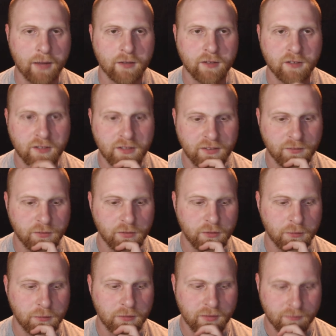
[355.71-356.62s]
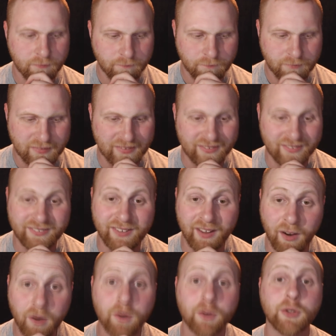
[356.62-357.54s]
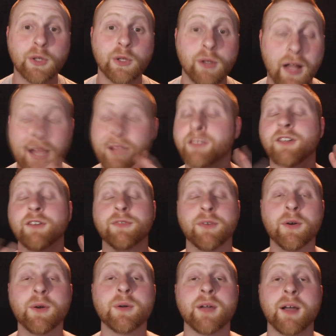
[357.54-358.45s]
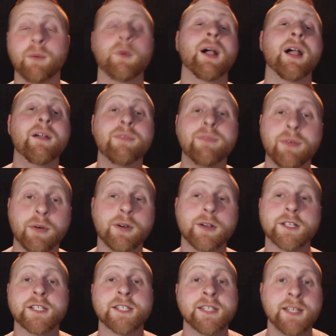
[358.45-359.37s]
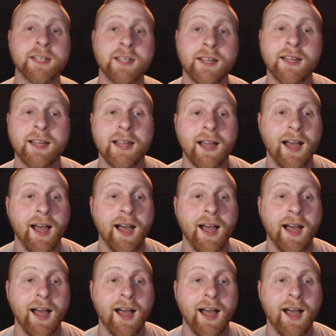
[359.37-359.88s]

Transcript: I couldn't even dare to, at first,